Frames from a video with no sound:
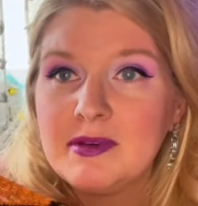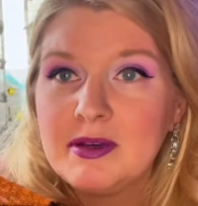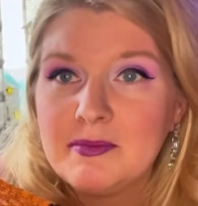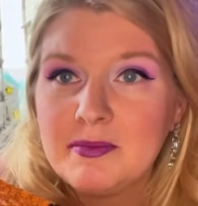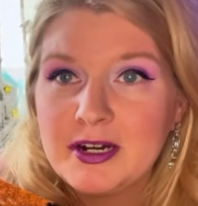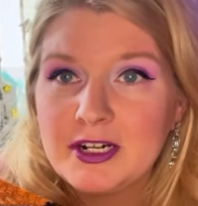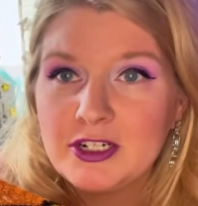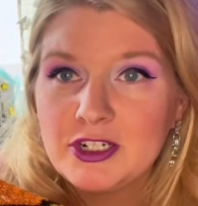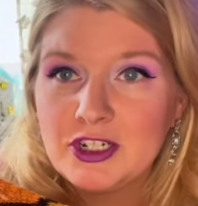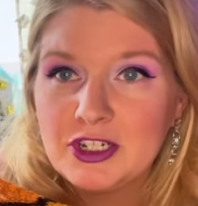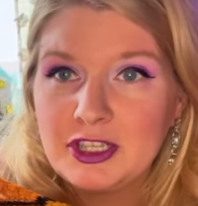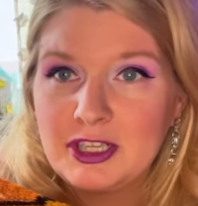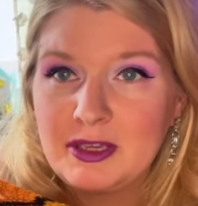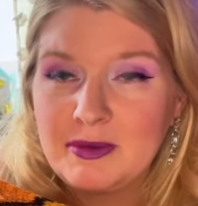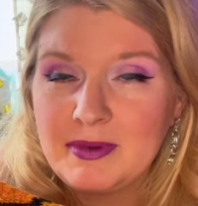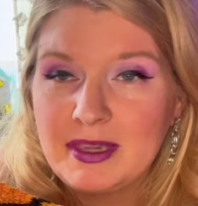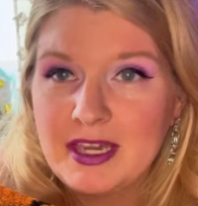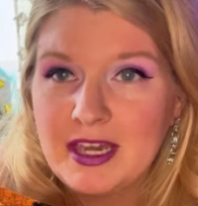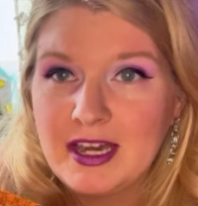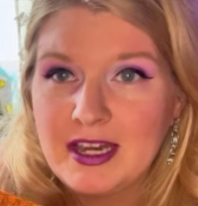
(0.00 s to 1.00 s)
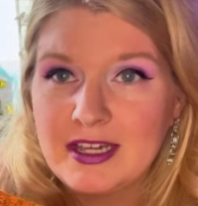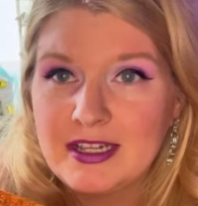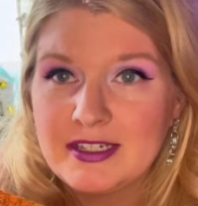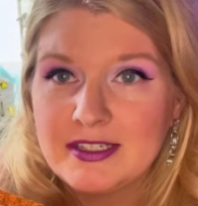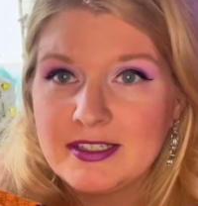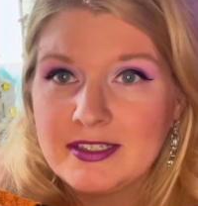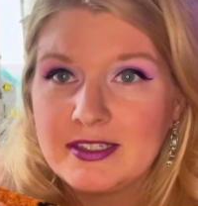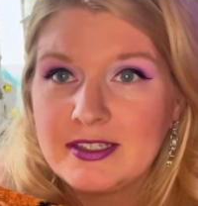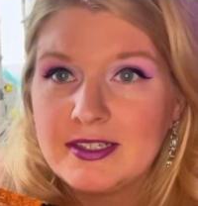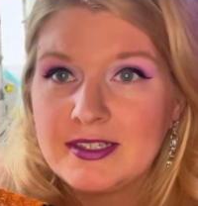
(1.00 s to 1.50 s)
partially
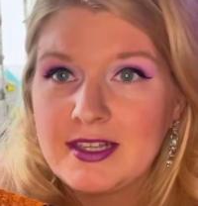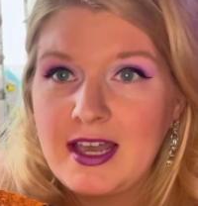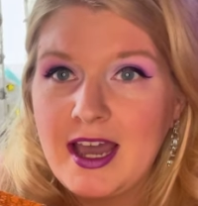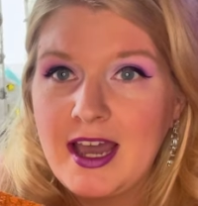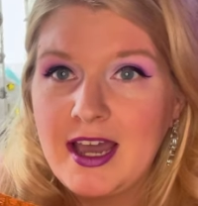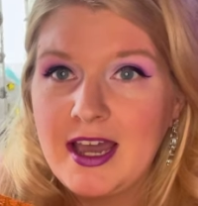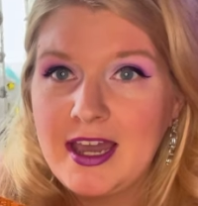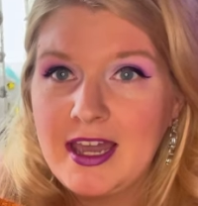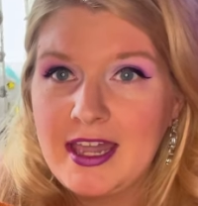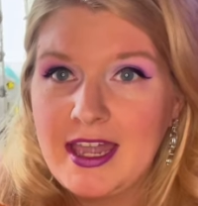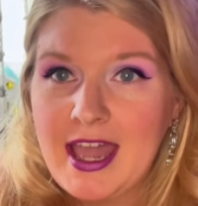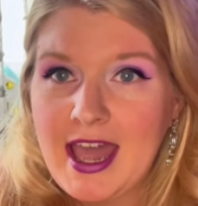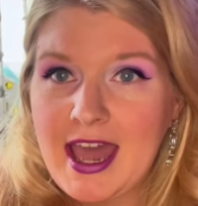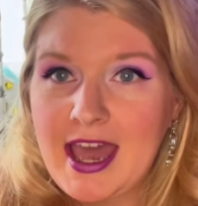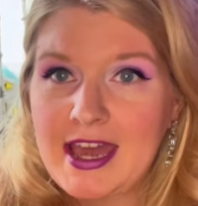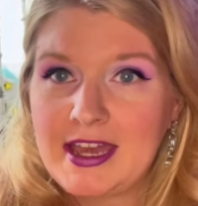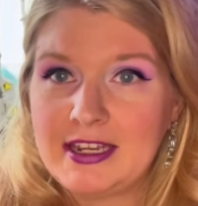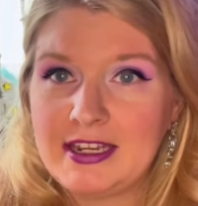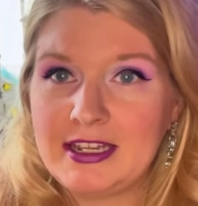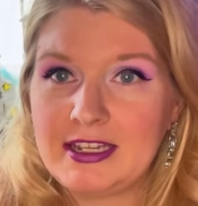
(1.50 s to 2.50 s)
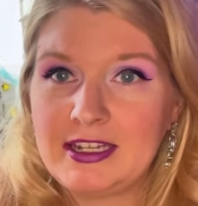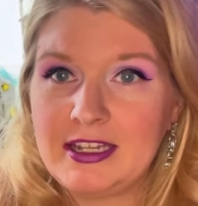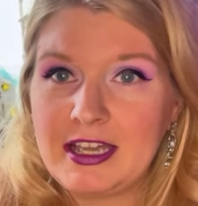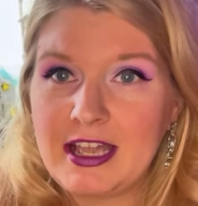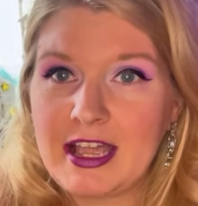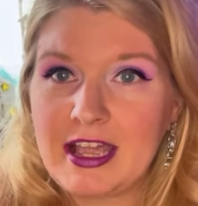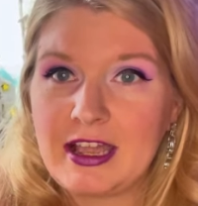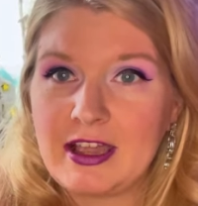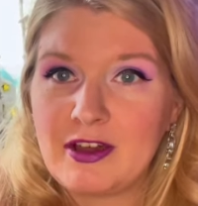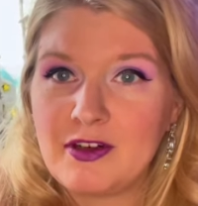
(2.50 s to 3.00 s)
because I added
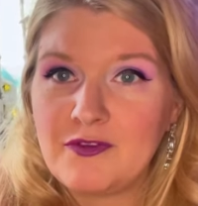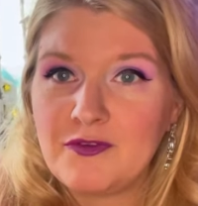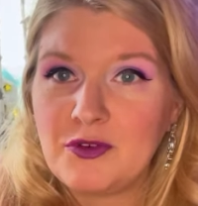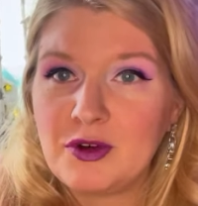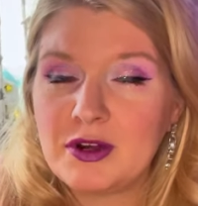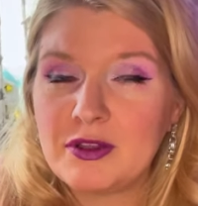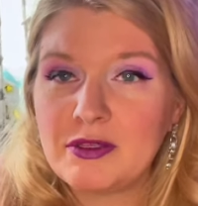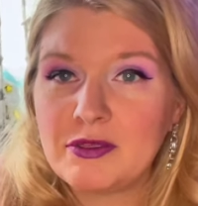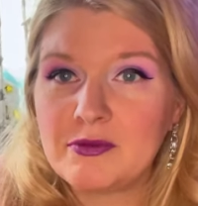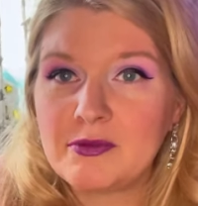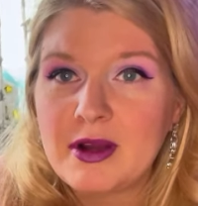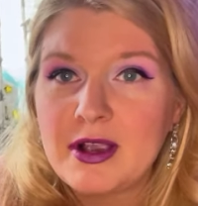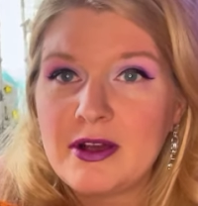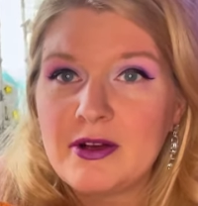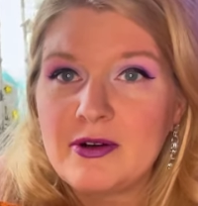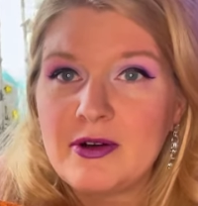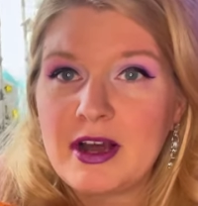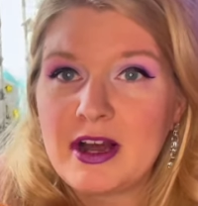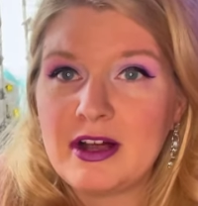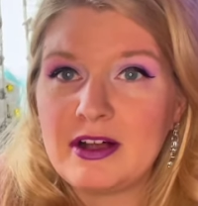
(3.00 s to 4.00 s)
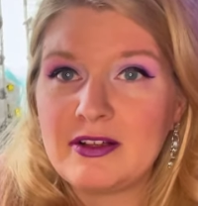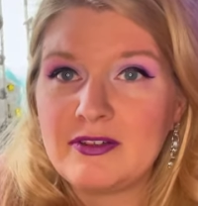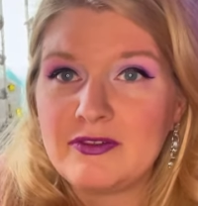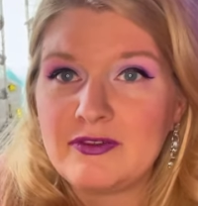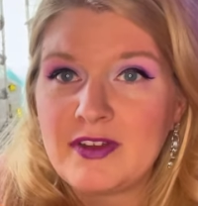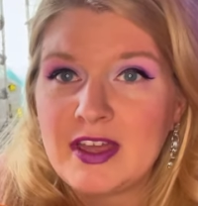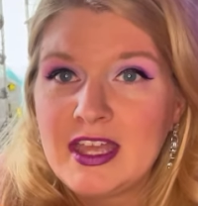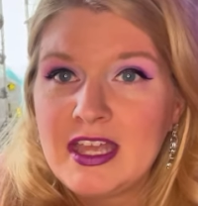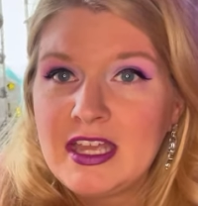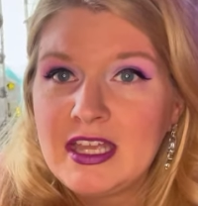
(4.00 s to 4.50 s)
a fourth row of
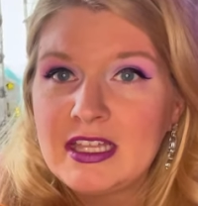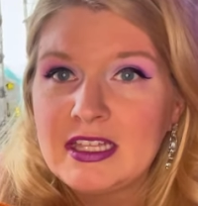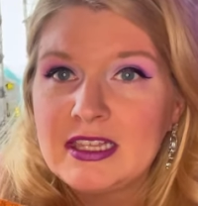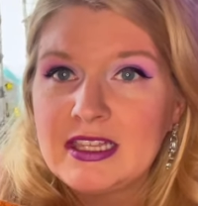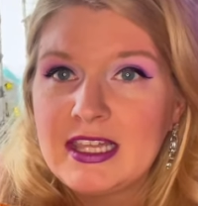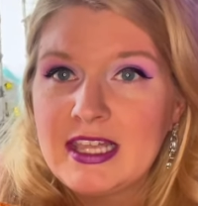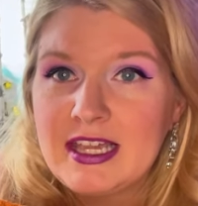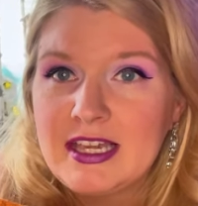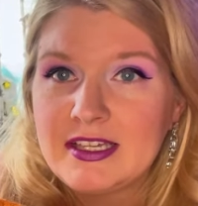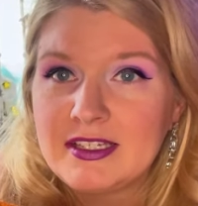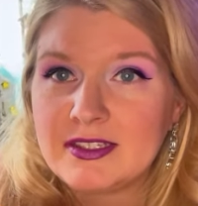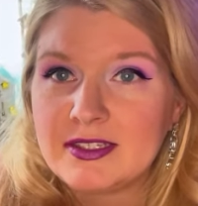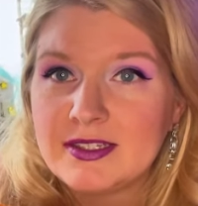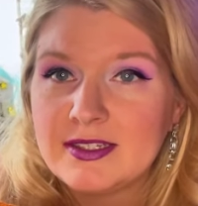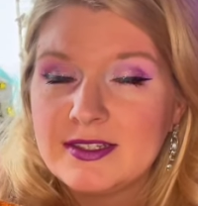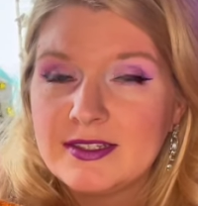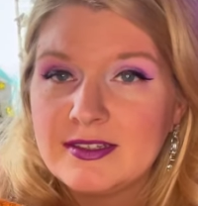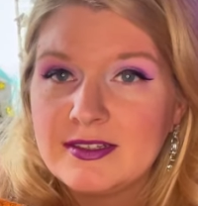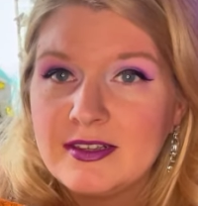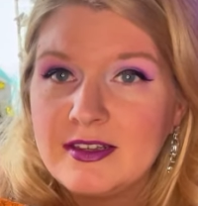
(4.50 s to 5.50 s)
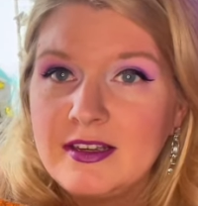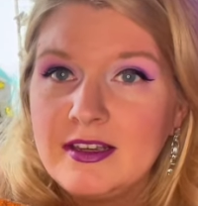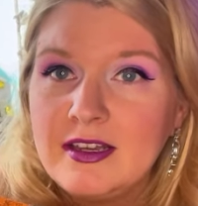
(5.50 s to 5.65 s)
lace